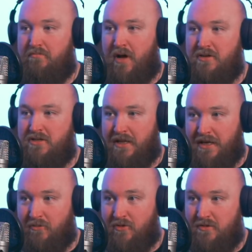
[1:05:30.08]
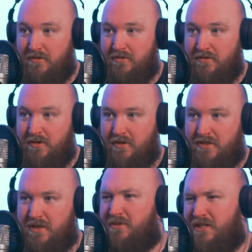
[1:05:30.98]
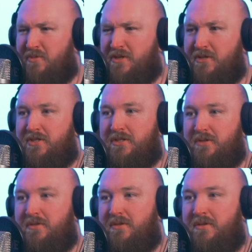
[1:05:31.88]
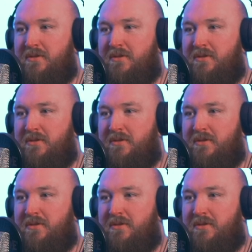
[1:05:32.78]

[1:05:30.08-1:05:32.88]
punchline anymore. No. Sometimes we used to. Well, it